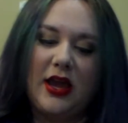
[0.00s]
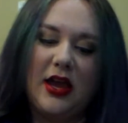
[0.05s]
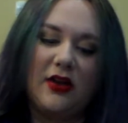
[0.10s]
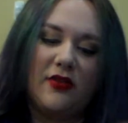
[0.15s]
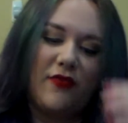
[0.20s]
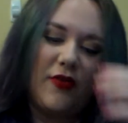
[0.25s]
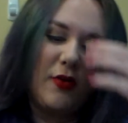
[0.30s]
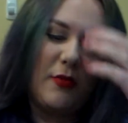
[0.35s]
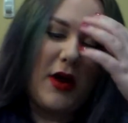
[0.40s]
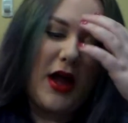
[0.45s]

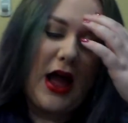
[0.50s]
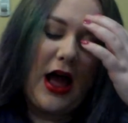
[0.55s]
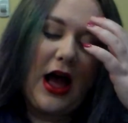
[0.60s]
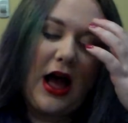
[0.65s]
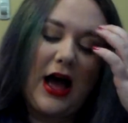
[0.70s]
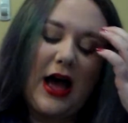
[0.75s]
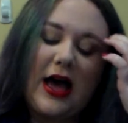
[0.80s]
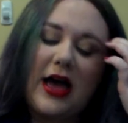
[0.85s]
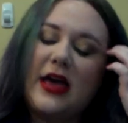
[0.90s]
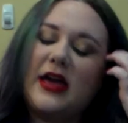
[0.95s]
And for my
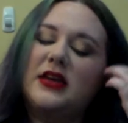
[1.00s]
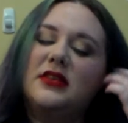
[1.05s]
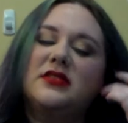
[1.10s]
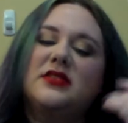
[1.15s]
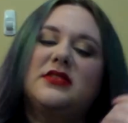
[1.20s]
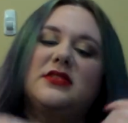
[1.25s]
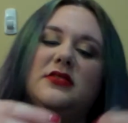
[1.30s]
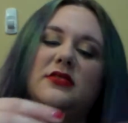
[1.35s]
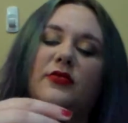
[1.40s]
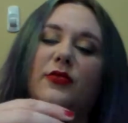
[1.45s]

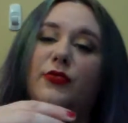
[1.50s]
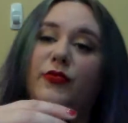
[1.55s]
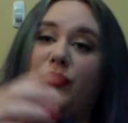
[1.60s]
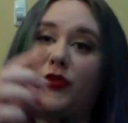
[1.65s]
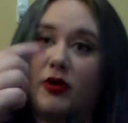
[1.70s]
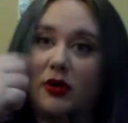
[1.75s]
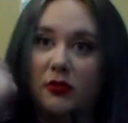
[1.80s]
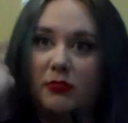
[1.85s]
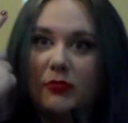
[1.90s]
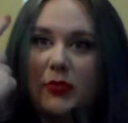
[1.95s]
eyes, oh,
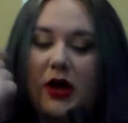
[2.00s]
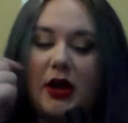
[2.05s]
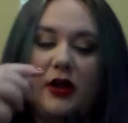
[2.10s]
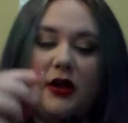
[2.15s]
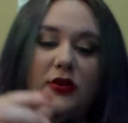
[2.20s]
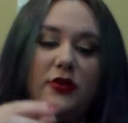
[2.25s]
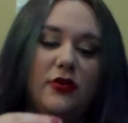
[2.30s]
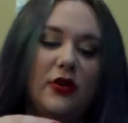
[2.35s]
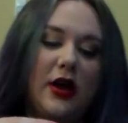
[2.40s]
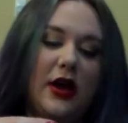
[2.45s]
for my
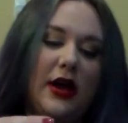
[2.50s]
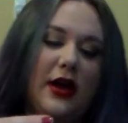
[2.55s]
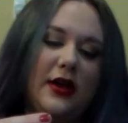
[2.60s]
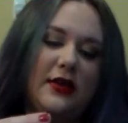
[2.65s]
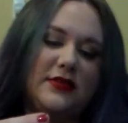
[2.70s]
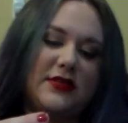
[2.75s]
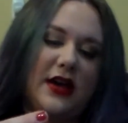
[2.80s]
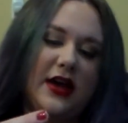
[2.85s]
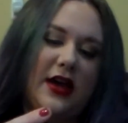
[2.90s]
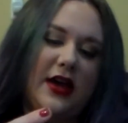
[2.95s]
under
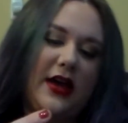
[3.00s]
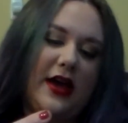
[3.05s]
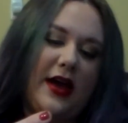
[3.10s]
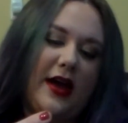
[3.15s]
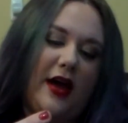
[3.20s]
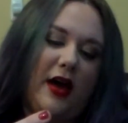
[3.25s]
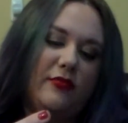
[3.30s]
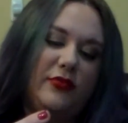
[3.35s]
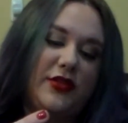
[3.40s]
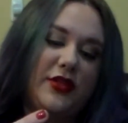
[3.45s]
eyes, I
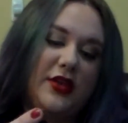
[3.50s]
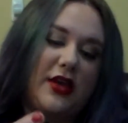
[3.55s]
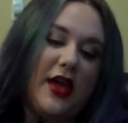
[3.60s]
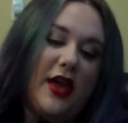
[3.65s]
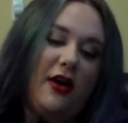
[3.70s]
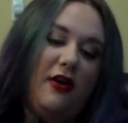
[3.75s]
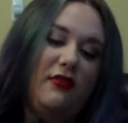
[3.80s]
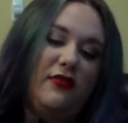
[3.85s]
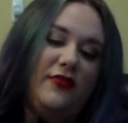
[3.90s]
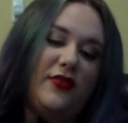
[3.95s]
have the
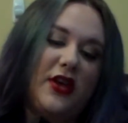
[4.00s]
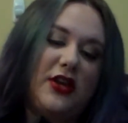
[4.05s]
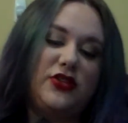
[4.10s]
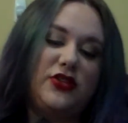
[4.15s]
e.l.f.